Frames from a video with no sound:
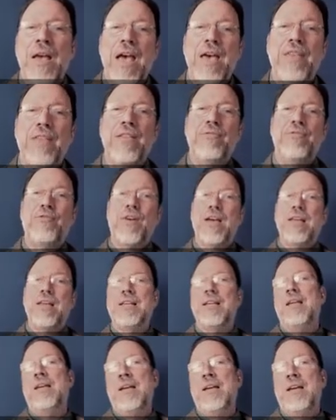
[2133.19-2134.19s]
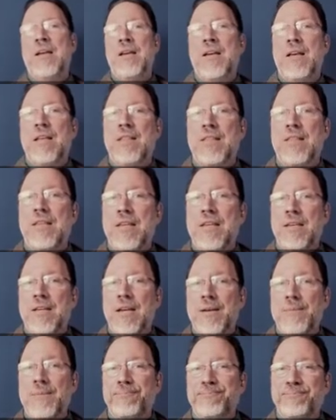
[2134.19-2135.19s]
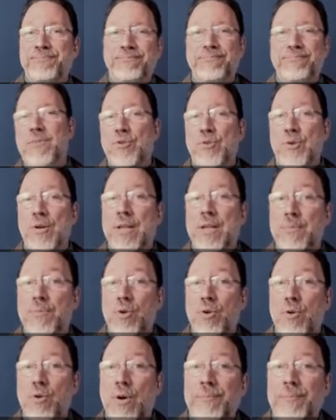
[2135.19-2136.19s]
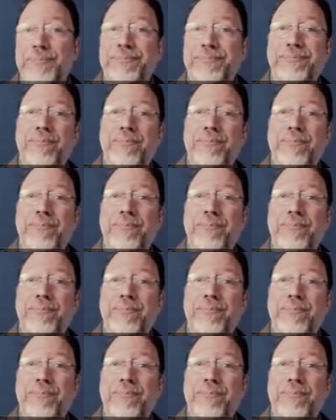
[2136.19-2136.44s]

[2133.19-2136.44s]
And then finally, the Trillium Dorm.